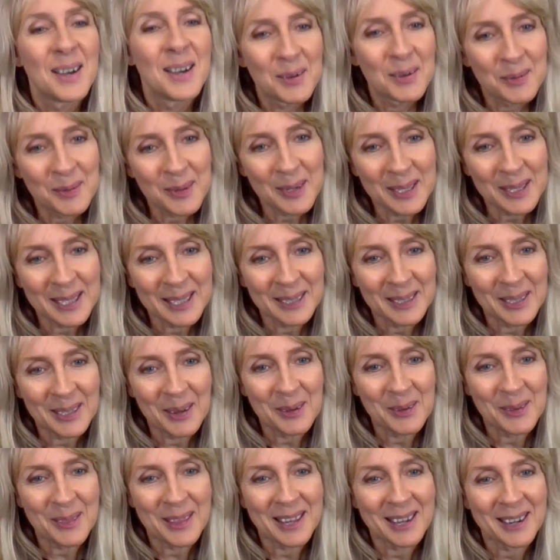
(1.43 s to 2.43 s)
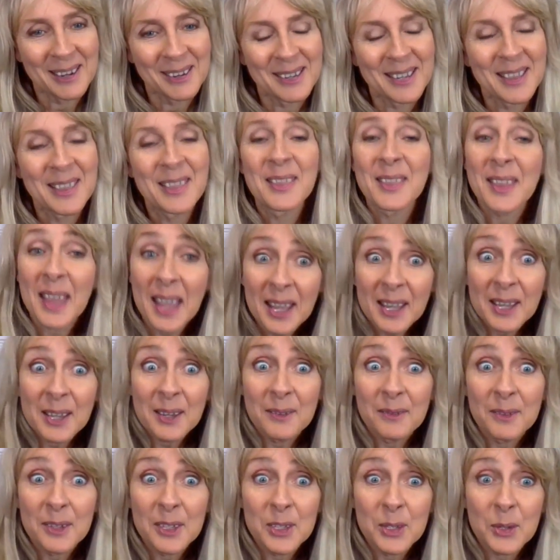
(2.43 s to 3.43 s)
Well, hello there, and thank
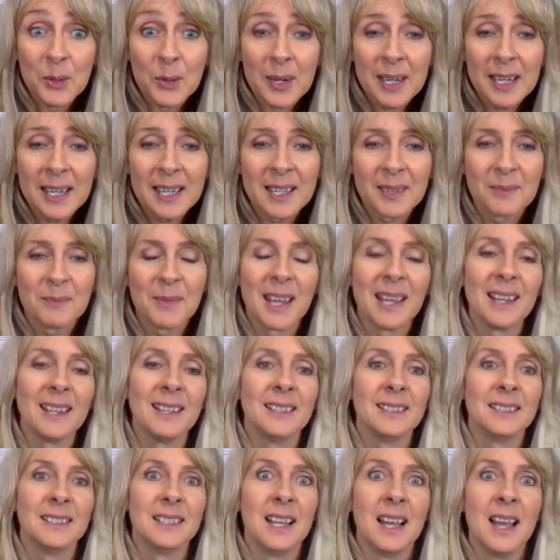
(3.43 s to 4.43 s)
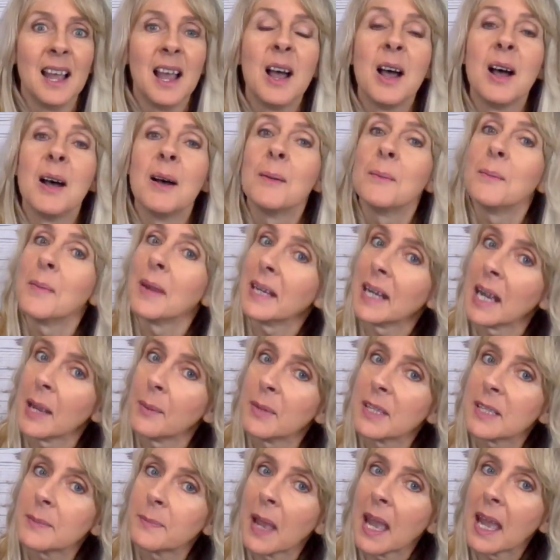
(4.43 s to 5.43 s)
you for joining me. My name
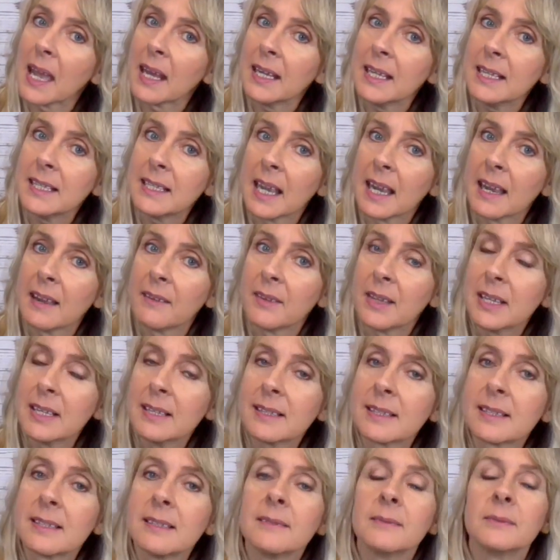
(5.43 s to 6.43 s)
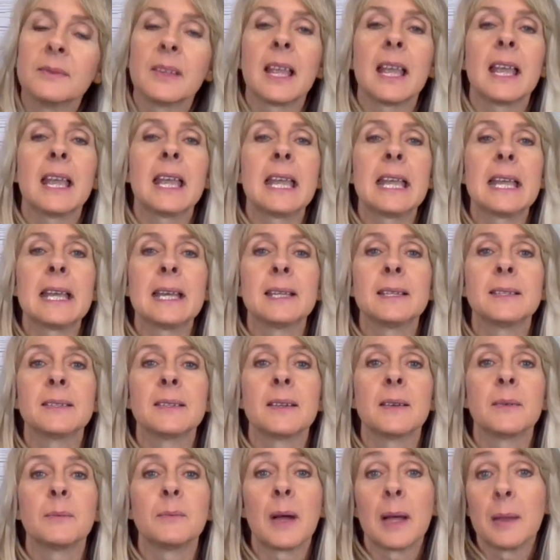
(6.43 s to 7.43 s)
is Patty Davis,
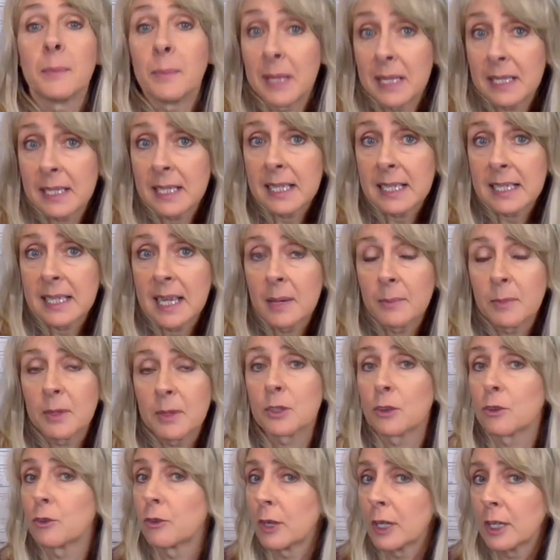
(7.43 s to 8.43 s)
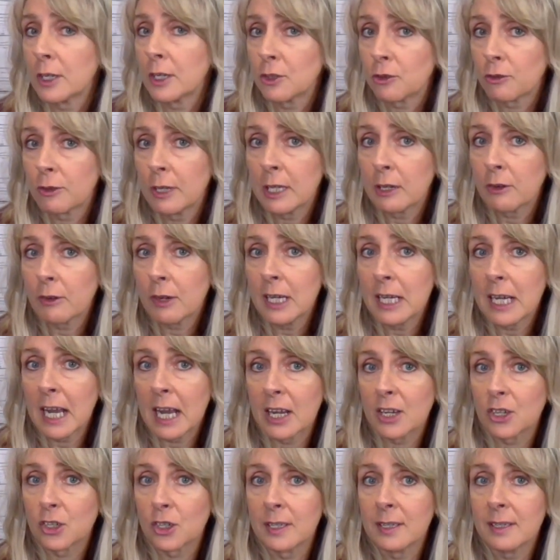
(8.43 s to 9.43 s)
and my business name is Crooked Tree
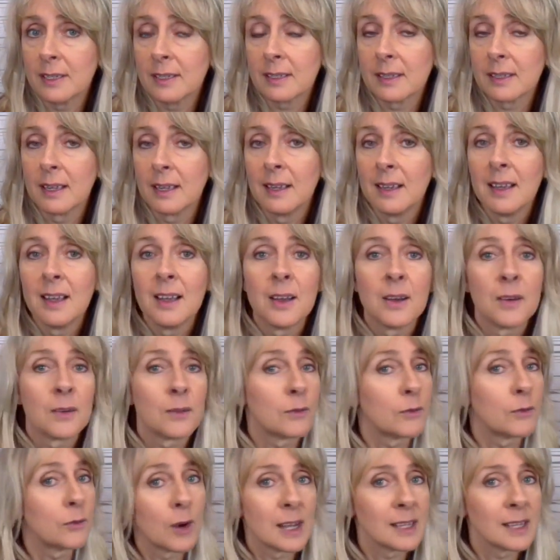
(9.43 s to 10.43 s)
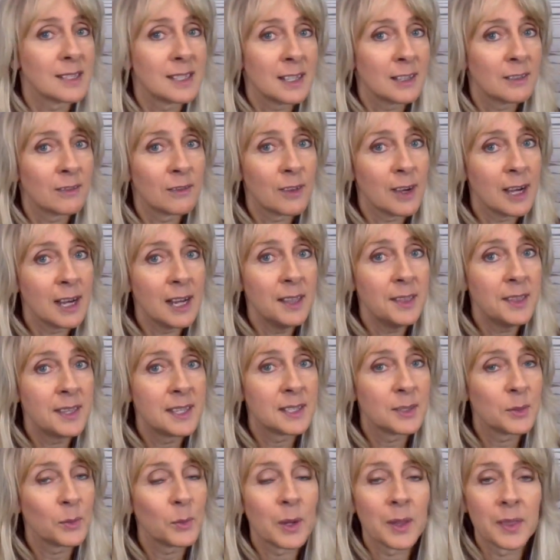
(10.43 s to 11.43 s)
Creations, Rustic
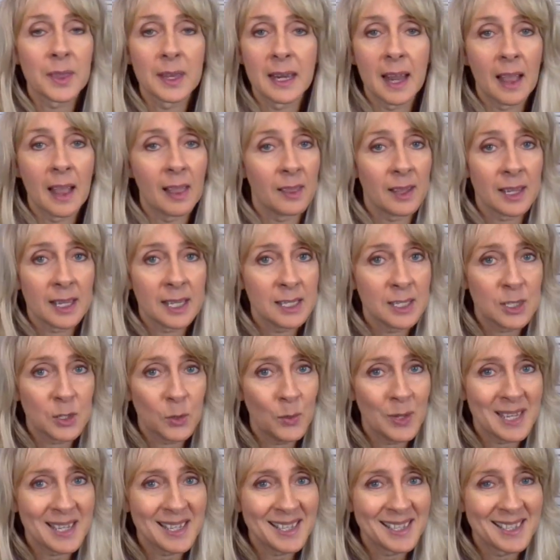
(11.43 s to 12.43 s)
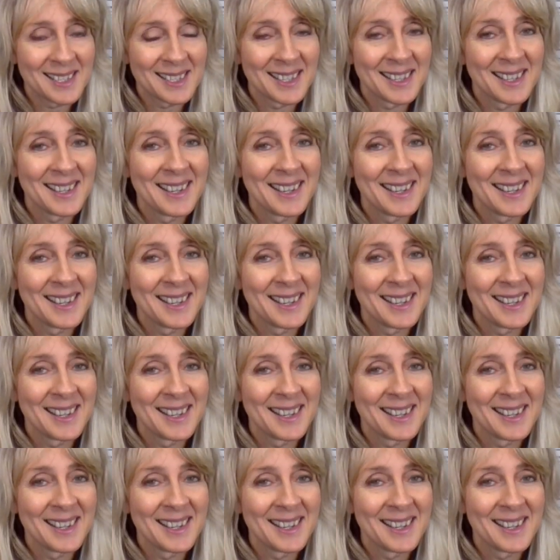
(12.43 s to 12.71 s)
Wreaths with an Elegant Twist.